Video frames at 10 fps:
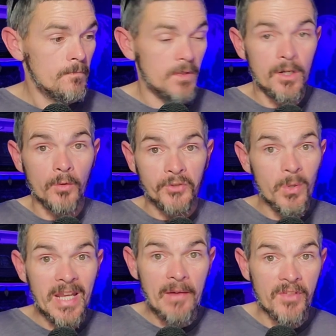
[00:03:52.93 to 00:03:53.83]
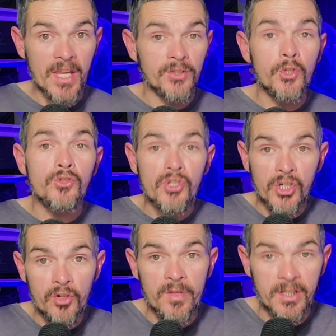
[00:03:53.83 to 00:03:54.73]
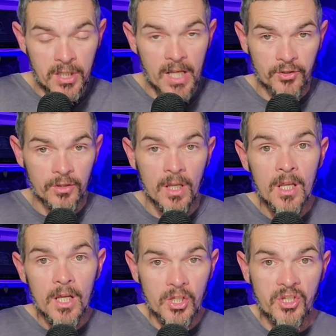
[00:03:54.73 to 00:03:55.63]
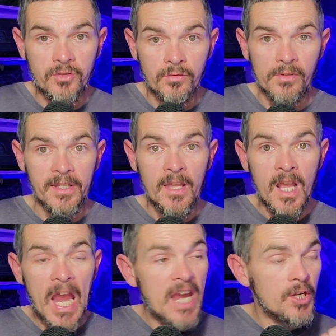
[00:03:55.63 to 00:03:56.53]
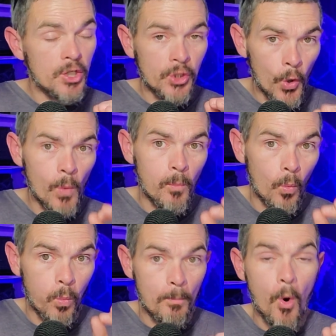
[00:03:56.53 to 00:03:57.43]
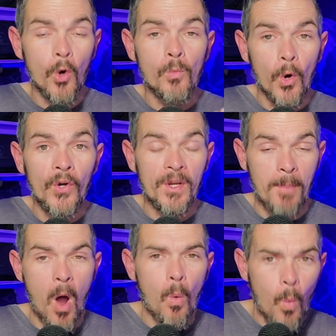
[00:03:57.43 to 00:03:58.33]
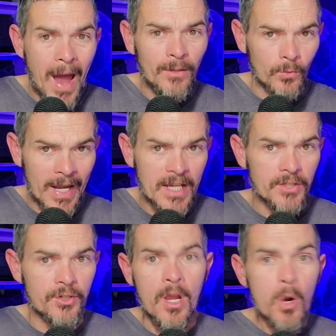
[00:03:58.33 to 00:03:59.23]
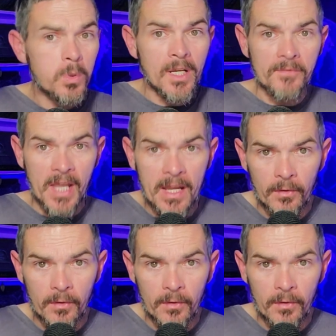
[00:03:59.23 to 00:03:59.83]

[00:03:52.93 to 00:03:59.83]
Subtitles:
Doing everything to secure this nation, essentially. And you're more worried about white rage, whatever the